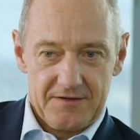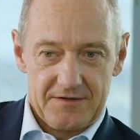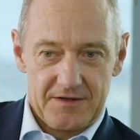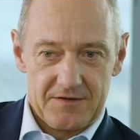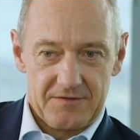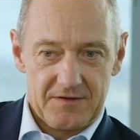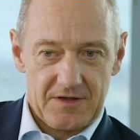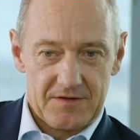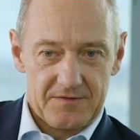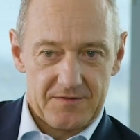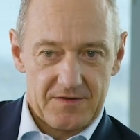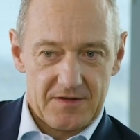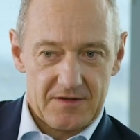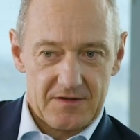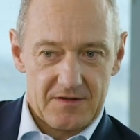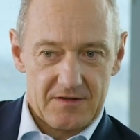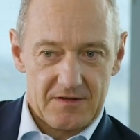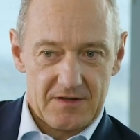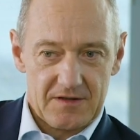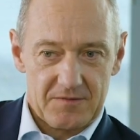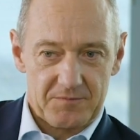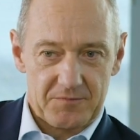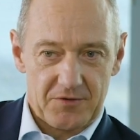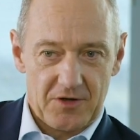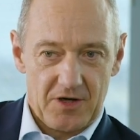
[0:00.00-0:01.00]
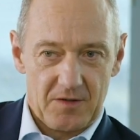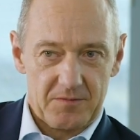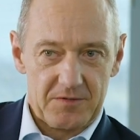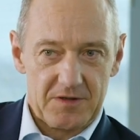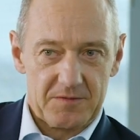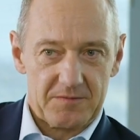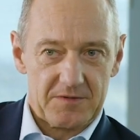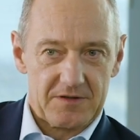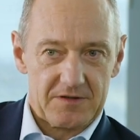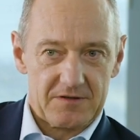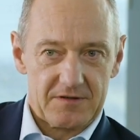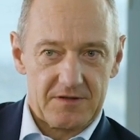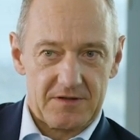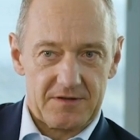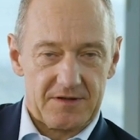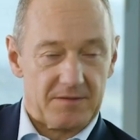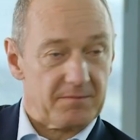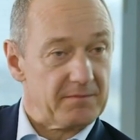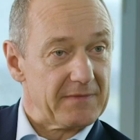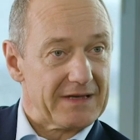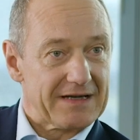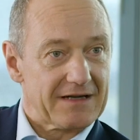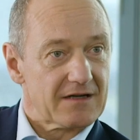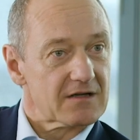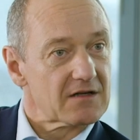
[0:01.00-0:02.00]
that you have a problem in the
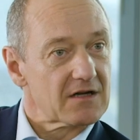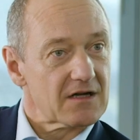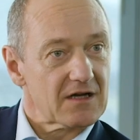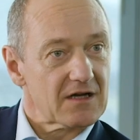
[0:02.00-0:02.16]
middle